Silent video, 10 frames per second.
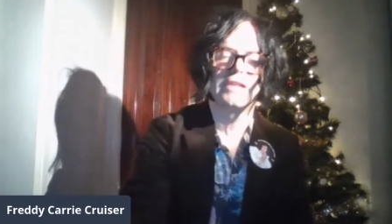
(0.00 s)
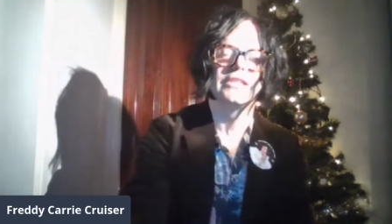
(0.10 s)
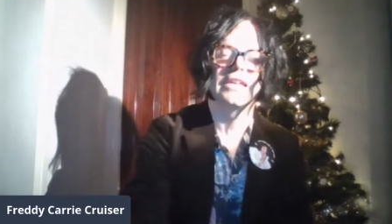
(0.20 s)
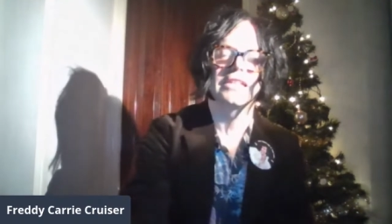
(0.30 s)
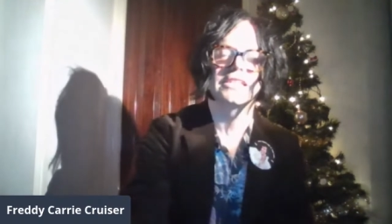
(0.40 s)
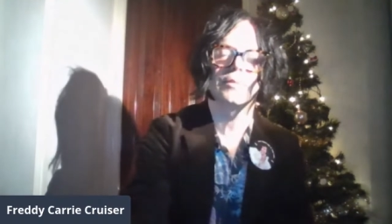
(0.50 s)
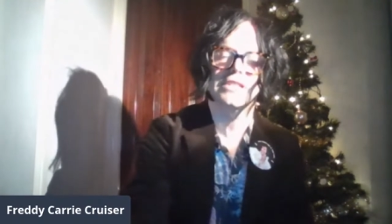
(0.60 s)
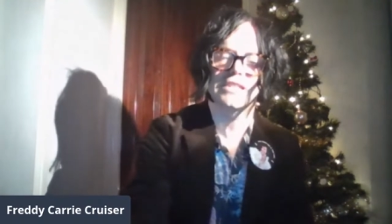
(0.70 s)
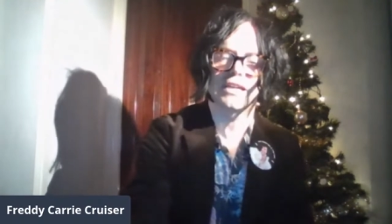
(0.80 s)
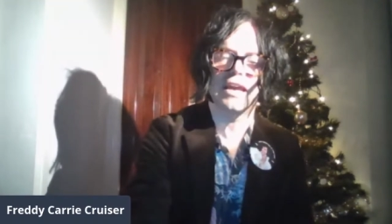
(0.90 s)
She kissed him
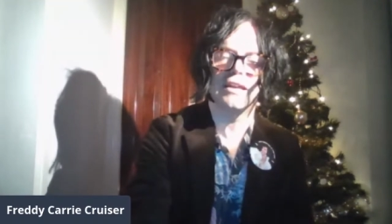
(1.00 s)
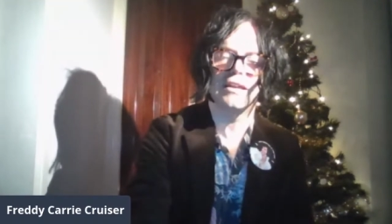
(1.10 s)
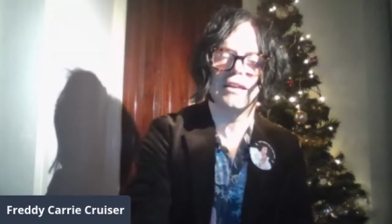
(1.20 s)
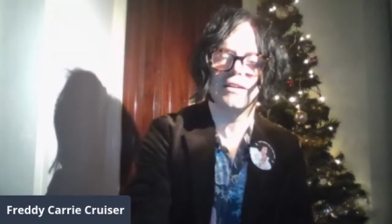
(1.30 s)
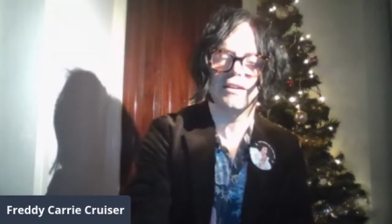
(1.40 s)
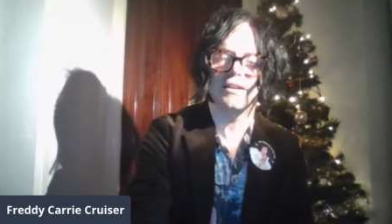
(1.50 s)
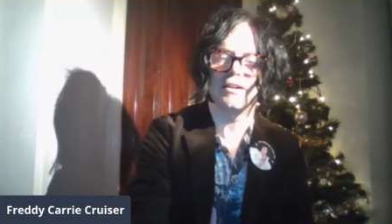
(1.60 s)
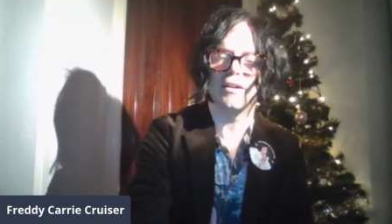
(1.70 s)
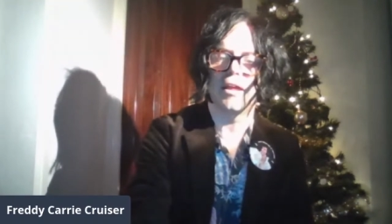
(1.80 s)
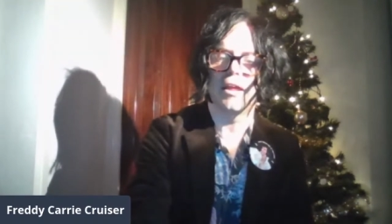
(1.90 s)
as the gate, he tittered.